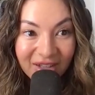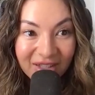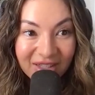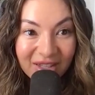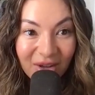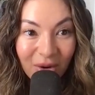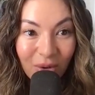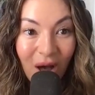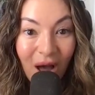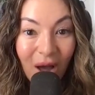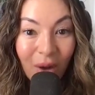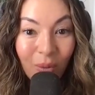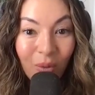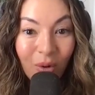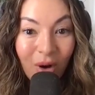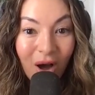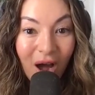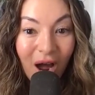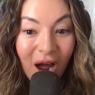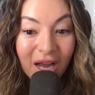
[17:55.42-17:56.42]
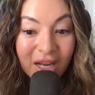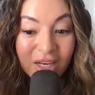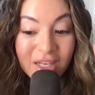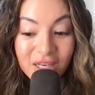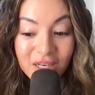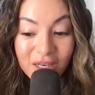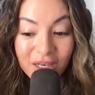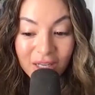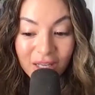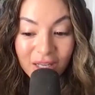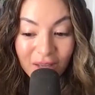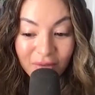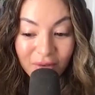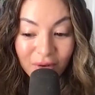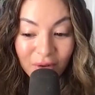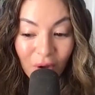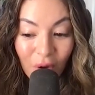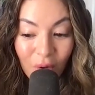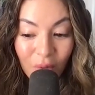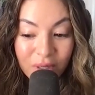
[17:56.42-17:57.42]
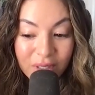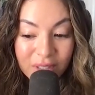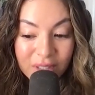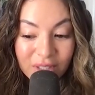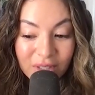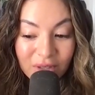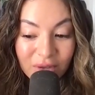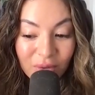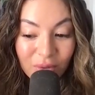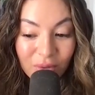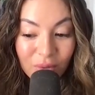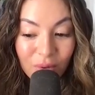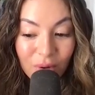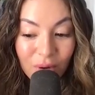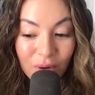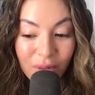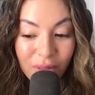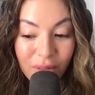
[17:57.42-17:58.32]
So I didn't even go into